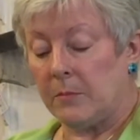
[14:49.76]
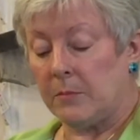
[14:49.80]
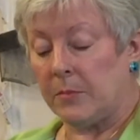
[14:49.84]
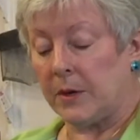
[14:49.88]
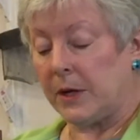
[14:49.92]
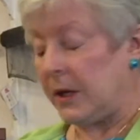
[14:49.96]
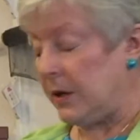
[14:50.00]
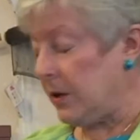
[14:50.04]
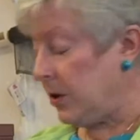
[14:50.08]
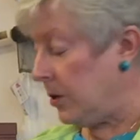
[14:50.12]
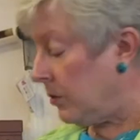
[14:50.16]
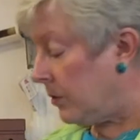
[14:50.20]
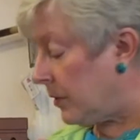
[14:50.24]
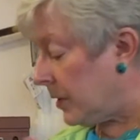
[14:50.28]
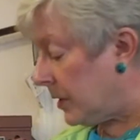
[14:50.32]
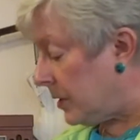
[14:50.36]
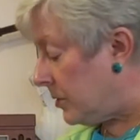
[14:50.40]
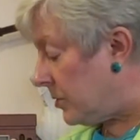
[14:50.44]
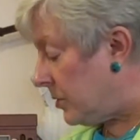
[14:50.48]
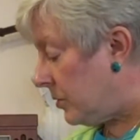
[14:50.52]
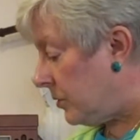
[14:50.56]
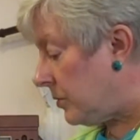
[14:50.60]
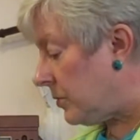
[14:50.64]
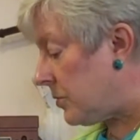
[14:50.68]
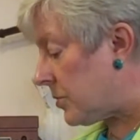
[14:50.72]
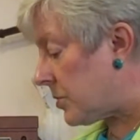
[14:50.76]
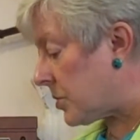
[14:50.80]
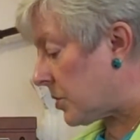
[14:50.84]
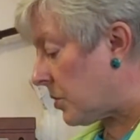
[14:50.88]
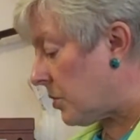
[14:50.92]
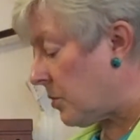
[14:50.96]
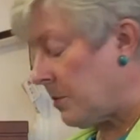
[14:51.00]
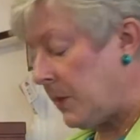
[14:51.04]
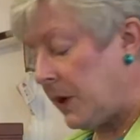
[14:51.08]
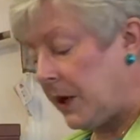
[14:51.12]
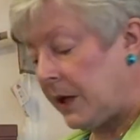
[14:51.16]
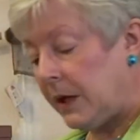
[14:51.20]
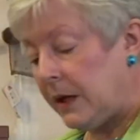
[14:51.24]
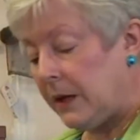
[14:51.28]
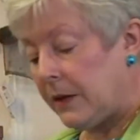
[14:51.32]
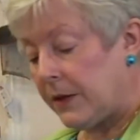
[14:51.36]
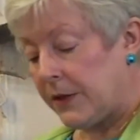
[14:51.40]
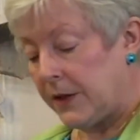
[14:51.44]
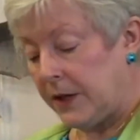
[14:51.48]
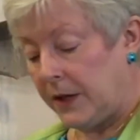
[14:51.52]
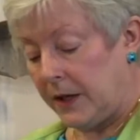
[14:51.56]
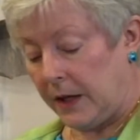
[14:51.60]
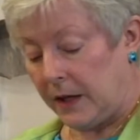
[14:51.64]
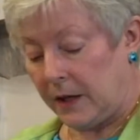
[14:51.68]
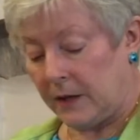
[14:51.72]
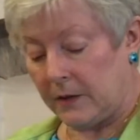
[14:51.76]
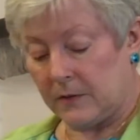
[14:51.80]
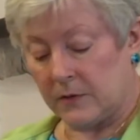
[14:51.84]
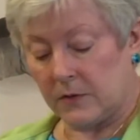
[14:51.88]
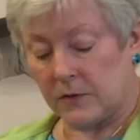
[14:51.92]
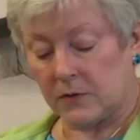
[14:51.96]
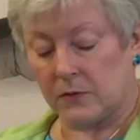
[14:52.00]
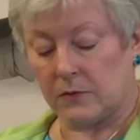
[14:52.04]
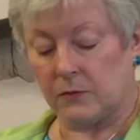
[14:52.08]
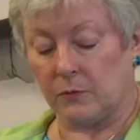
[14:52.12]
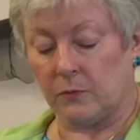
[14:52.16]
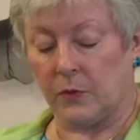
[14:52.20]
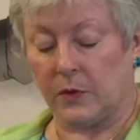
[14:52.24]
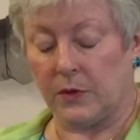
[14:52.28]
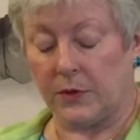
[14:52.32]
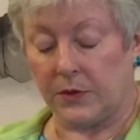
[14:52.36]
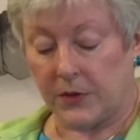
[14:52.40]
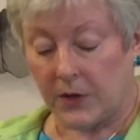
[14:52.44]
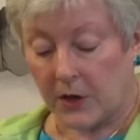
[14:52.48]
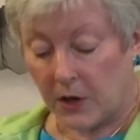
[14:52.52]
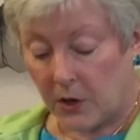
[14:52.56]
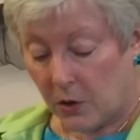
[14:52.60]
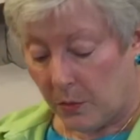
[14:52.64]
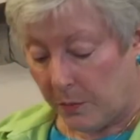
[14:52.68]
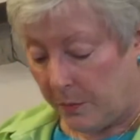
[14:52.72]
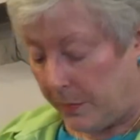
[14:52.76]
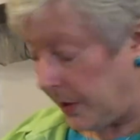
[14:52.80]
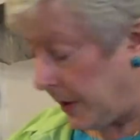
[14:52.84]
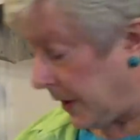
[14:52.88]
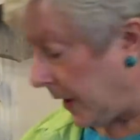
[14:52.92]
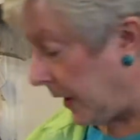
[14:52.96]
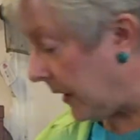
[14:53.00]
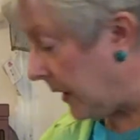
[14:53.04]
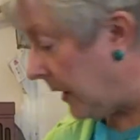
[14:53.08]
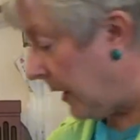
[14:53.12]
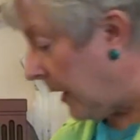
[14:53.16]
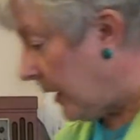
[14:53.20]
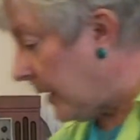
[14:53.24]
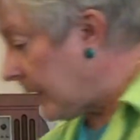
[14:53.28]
But you can do so many things with the opening.